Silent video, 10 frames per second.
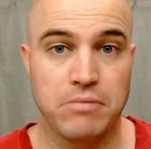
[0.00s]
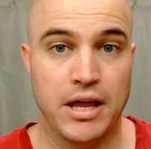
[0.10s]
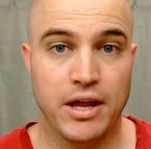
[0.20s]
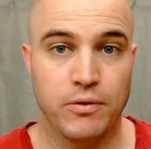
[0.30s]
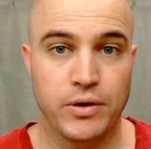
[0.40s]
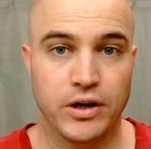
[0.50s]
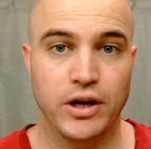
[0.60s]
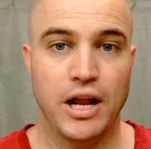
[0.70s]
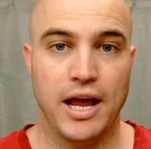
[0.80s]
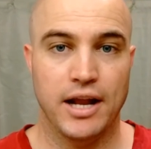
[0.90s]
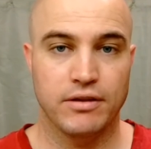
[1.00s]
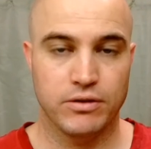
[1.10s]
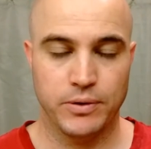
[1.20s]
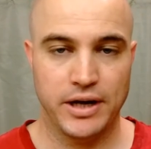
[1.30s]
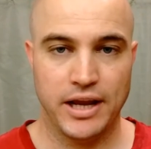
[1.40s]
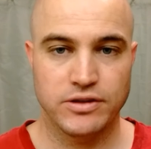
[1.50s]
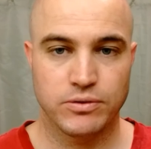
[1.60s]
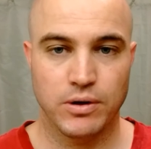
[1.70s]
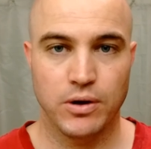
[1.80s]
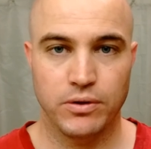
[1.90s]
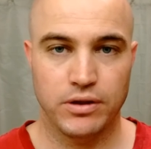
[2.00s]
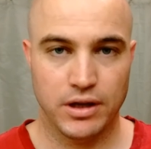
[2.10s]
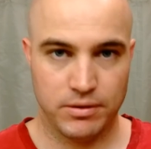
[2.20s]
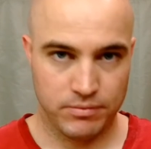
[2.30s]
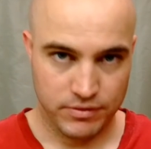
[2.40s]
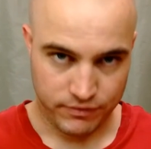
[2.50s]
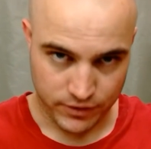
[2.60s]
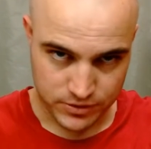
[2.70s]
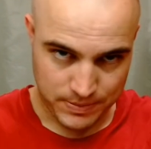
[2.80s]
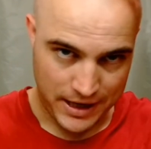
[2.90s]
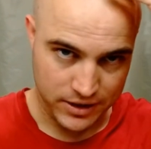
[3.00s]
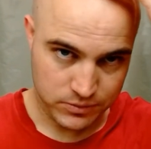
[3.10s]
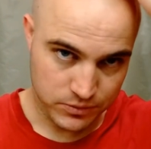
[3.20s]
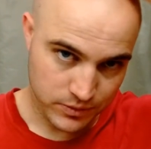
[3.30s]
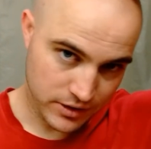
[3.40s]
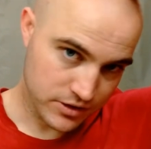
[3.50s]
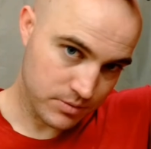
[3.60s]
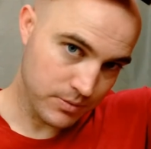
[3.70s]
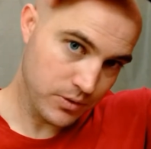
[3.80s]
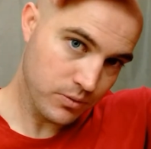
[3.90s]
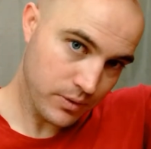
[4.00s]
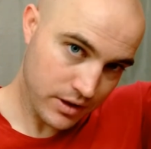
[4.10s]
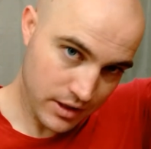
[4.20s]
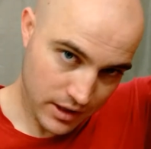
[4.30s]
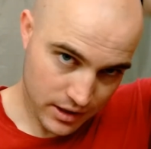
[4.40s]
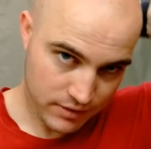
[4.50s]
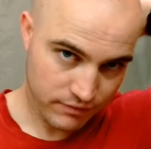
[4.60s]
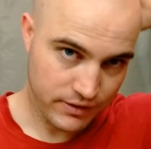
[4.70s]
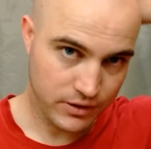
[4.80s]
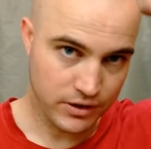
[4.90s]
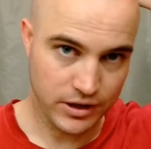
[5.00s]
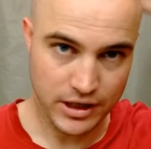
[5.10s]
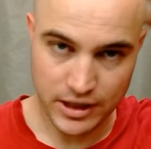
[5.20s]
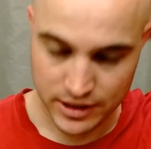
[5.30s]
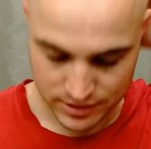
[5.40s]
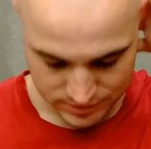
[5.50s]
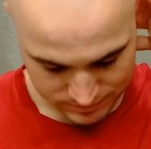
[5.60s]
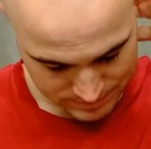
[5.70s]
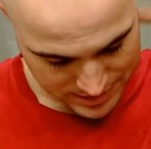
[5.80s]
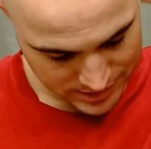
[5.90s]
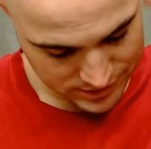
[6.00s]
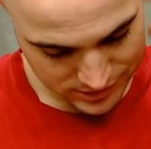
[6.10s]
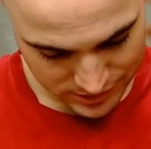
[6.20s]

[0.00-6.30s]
but it went good. I had three days growth and the first pass was really smooth with it and felt good. And man, there's